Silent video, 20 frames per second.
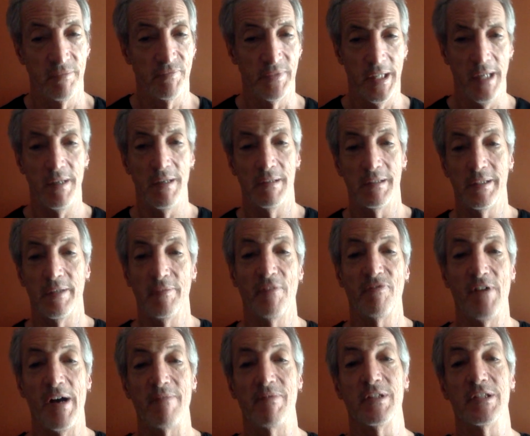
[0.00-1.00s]
Kid, I'll give you
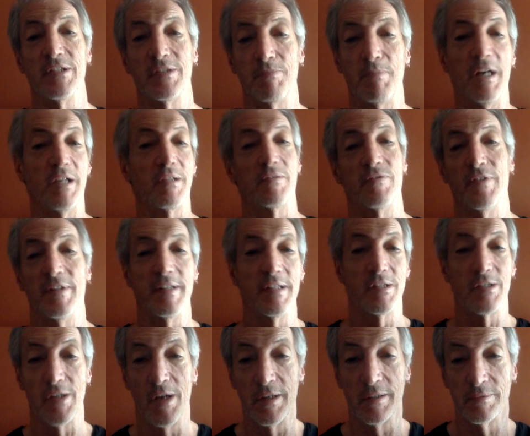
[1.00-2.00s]
500 bucks for this
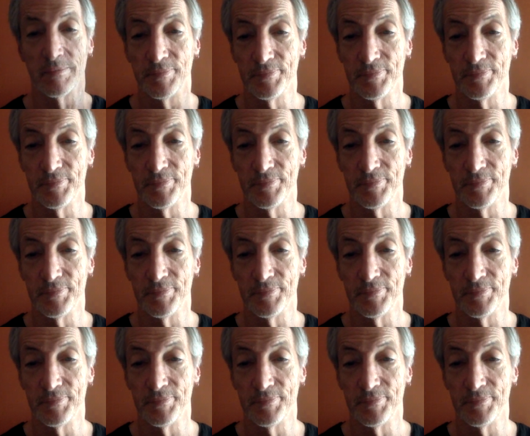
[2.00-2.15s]
song.